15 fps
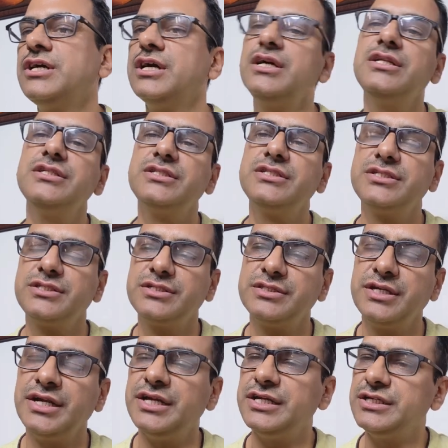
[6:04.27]
girls
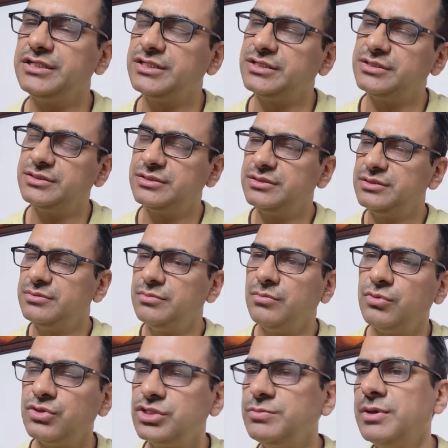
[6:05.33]
and
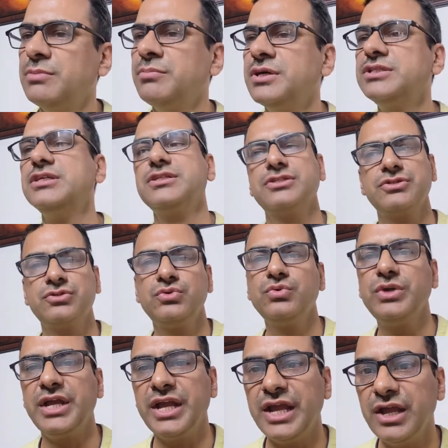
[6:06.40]
possible mothers should
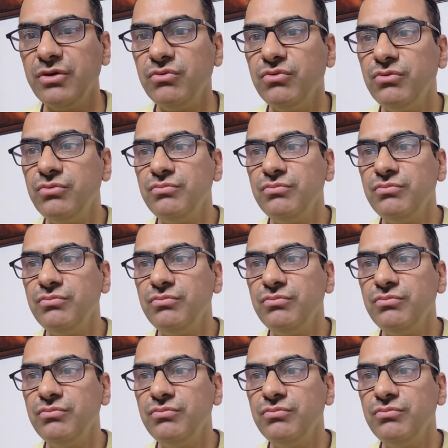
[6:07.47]
have